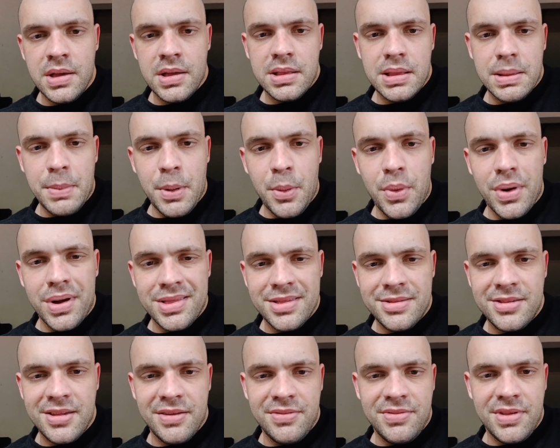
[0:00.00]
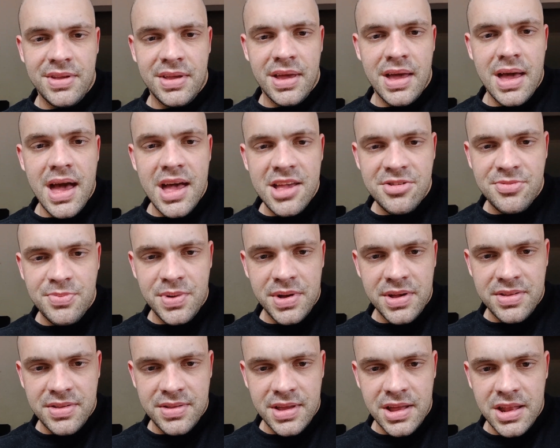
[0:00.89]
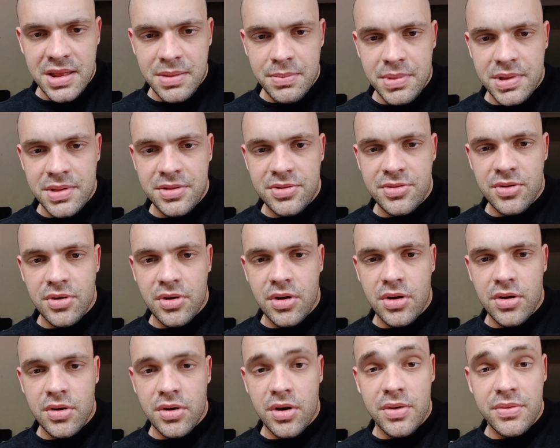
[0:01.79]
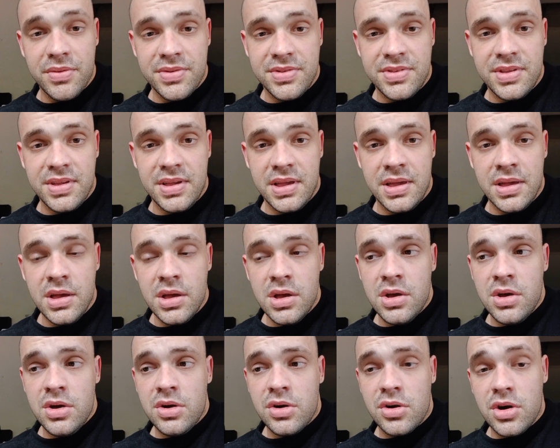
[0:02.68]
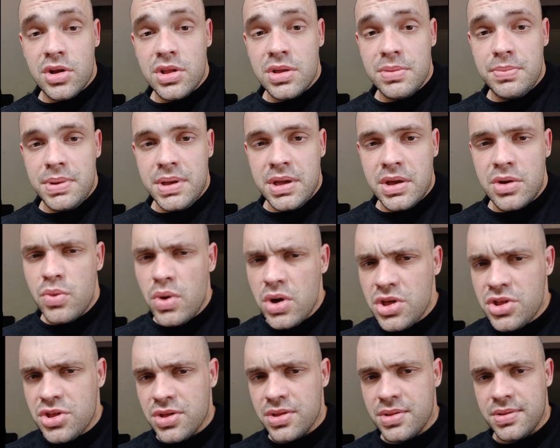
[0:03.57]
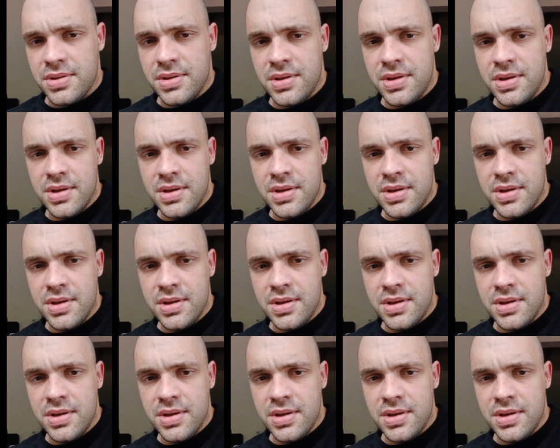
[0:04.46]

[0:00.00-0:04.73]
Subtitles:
number one, safety aspects and elements are obviously going to be questioned.